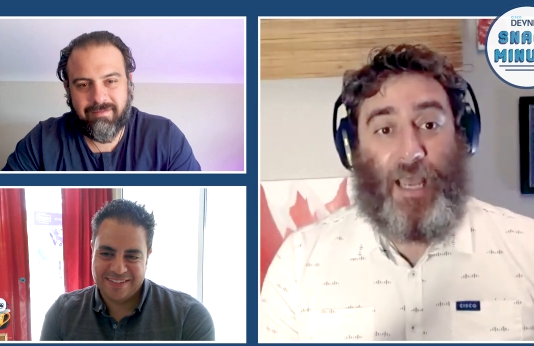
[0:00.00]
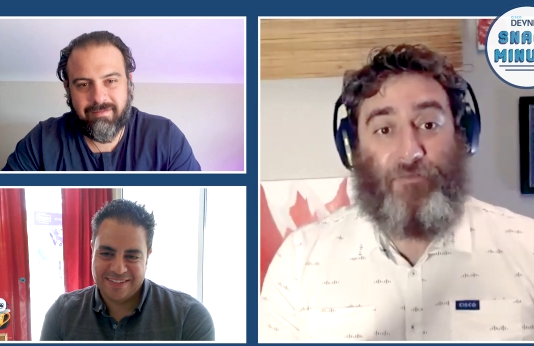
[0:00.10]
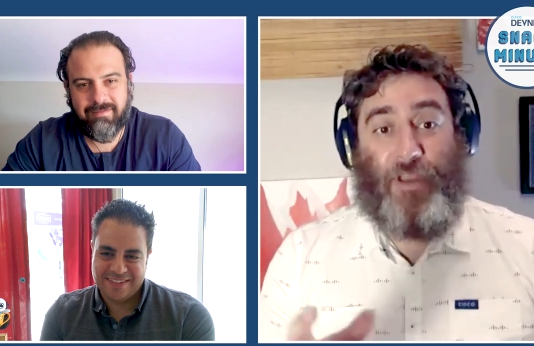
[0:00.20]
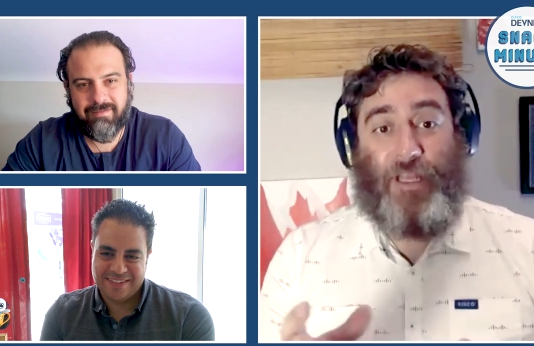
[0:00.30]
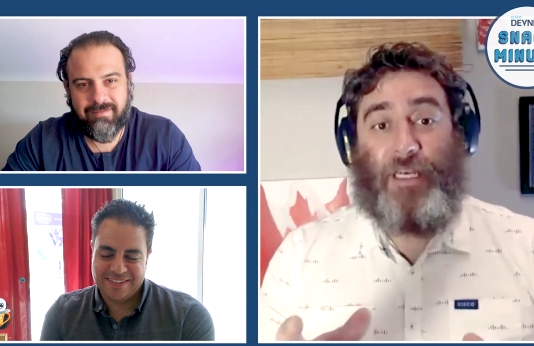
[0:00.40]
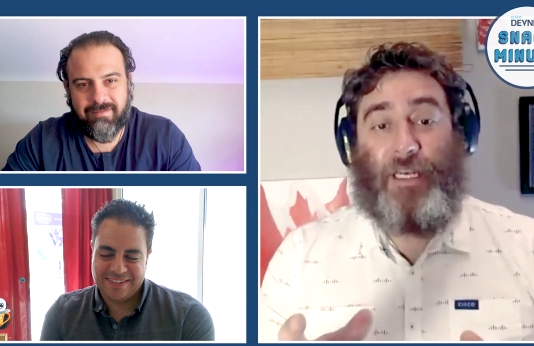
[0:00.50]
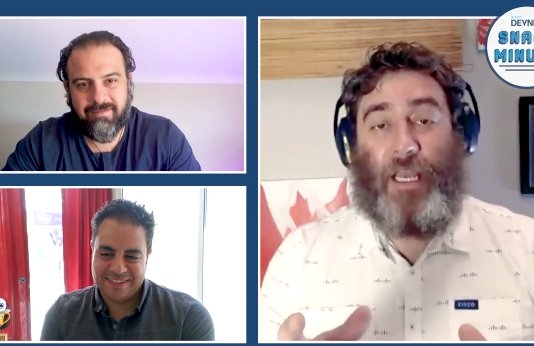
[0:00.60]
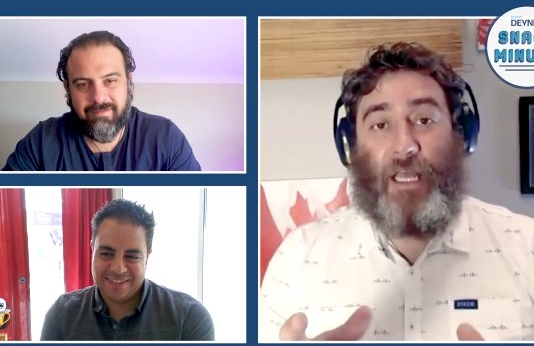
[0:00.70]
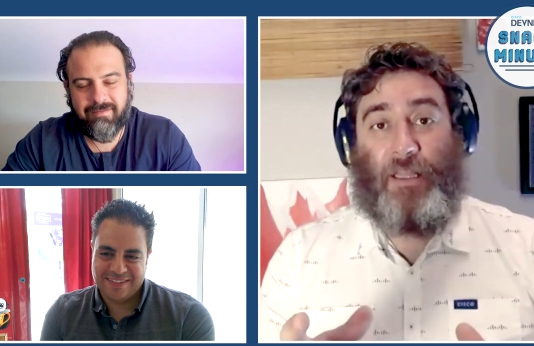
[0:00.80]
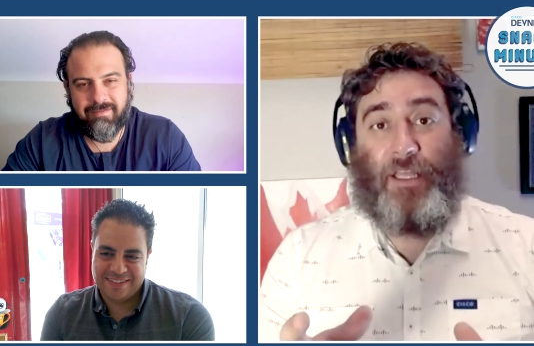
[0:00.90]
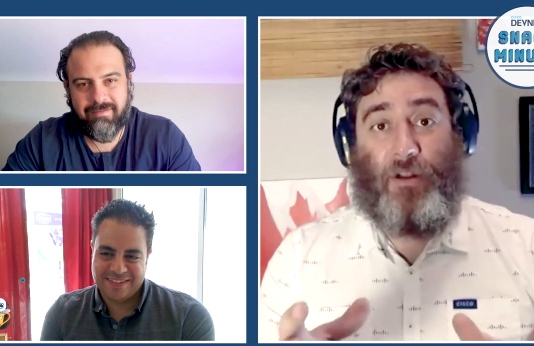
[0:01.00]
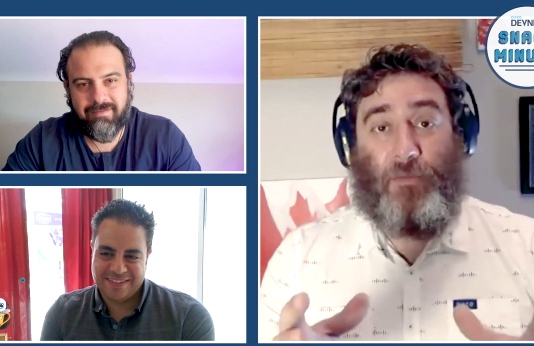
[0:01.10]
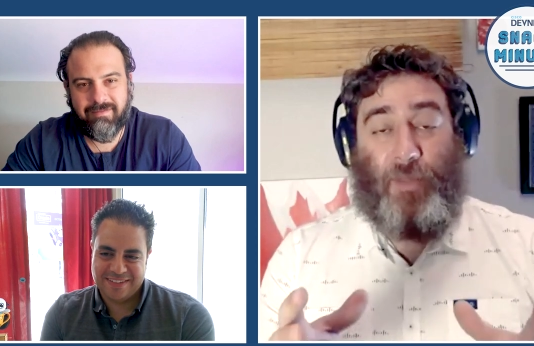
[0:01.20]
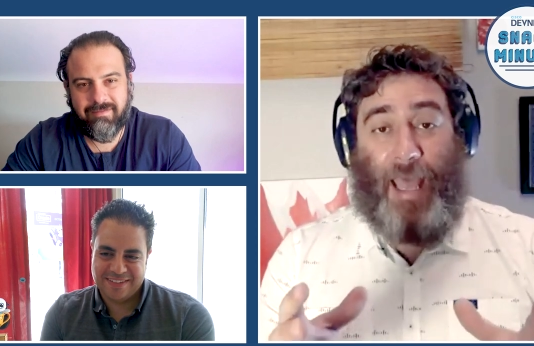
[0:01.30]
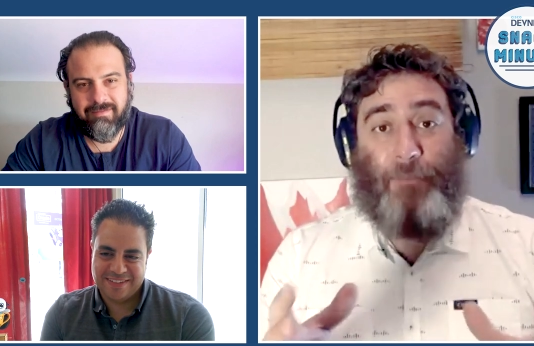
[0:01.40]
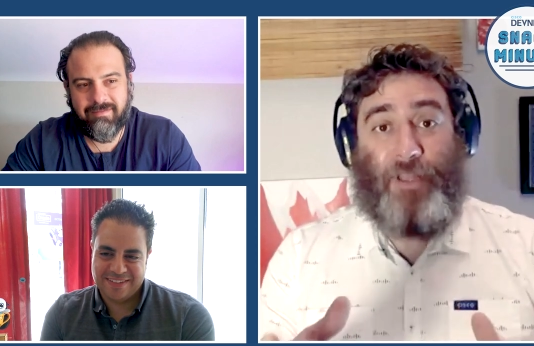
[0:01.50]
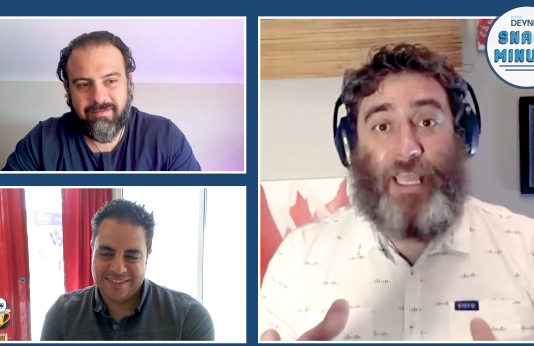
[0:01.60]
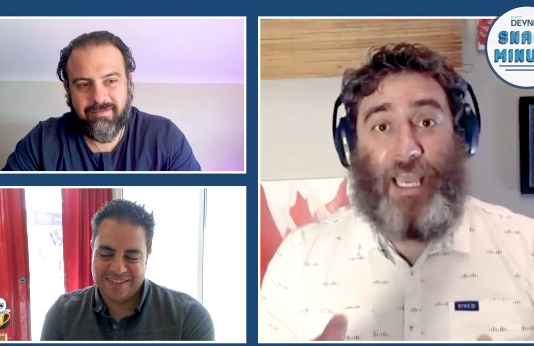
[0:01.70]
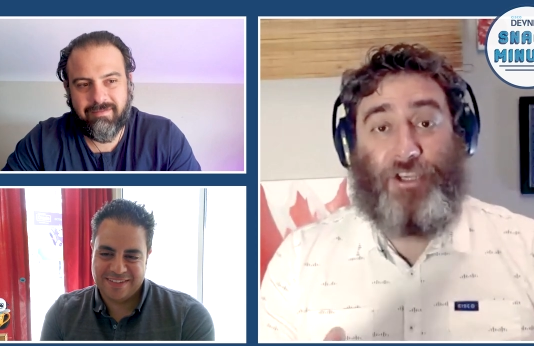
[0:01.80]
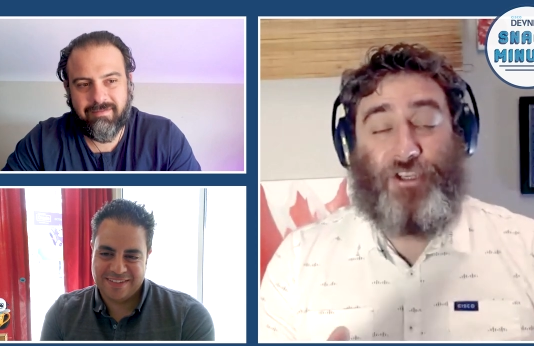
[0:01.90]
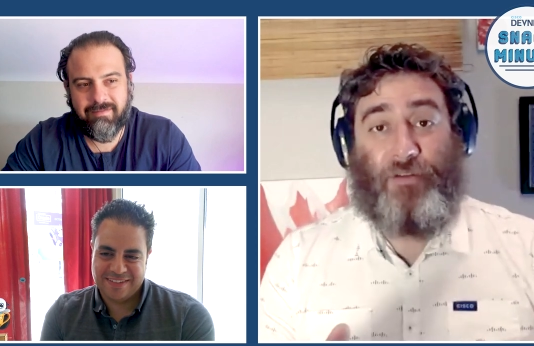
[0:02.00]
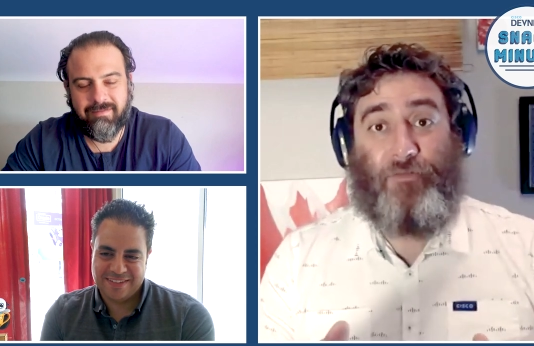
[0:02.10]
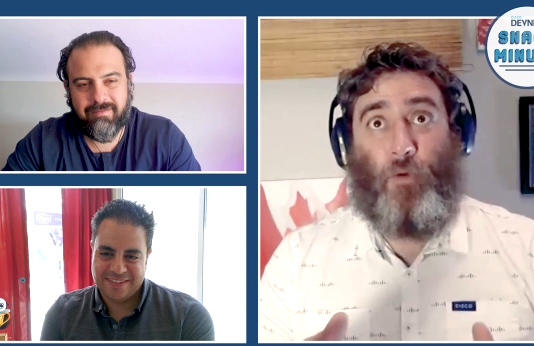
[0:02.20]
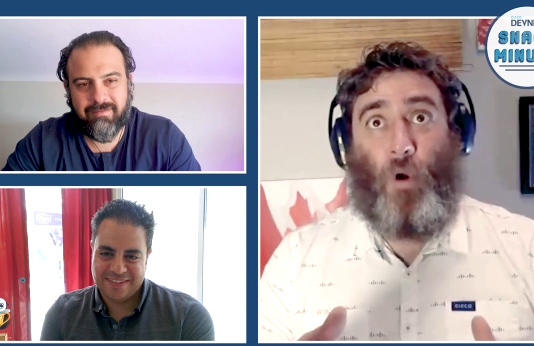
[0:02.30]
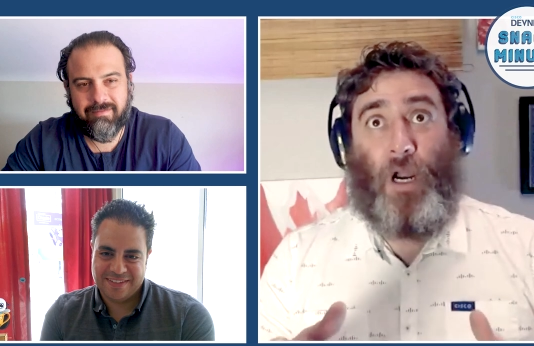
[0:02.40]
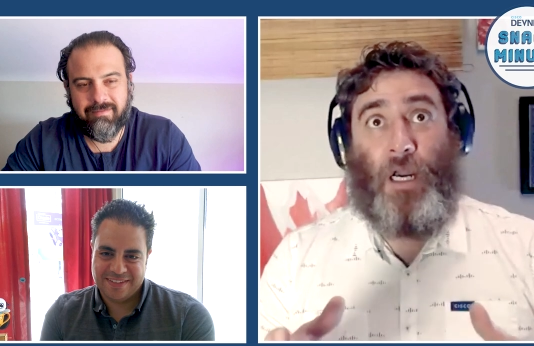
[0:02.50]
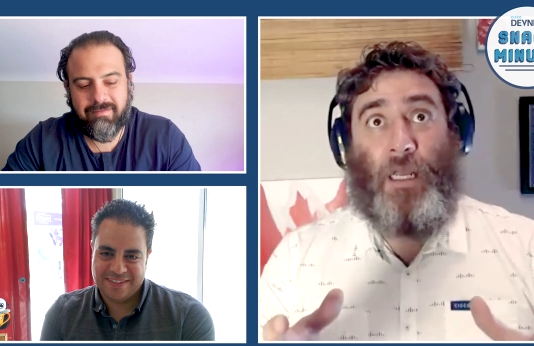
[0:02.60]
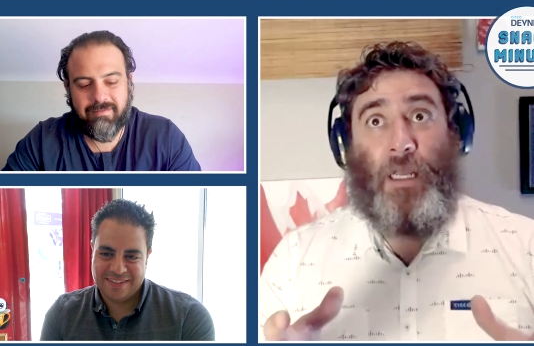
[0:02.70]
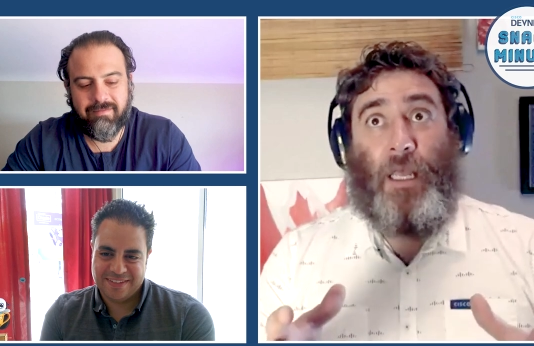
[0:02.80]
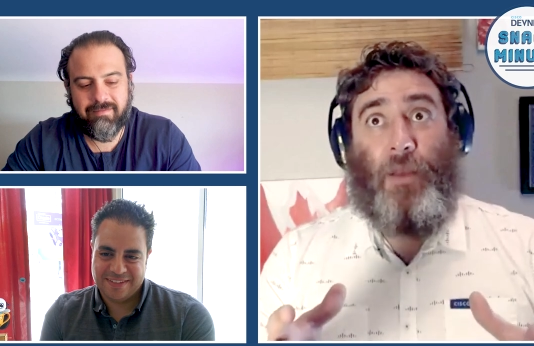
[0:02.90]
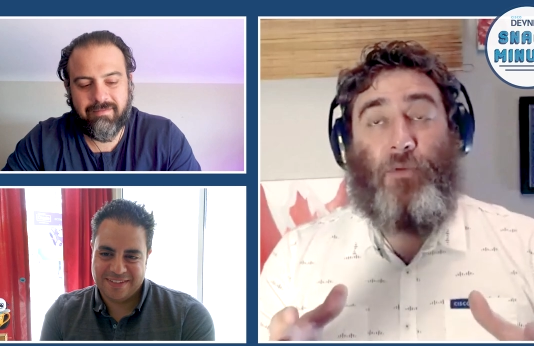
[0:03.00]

Speaker 1: I've written a little application for